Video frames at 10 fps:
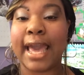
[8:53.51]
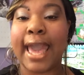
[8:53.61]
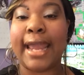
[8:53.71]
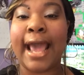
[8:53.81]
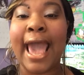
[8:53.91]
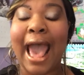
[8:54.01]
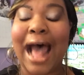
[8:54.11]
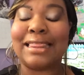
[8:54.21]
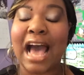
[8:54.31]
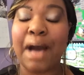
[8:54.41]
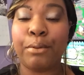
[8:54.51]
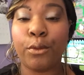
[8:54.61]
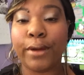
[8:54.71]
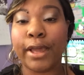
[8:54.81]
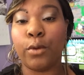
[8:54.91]
And at that
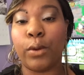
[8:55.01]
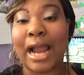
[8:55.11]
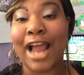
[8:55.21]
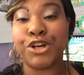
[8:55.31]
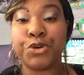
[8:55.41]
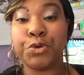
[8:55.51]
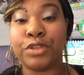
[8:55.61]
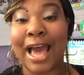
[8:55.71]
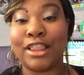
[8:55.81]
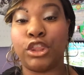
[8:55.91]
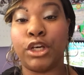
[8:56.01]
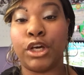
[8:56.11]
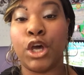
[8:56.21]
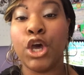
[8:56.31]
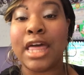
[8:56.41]
point, when I knew that
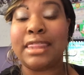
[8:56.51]
the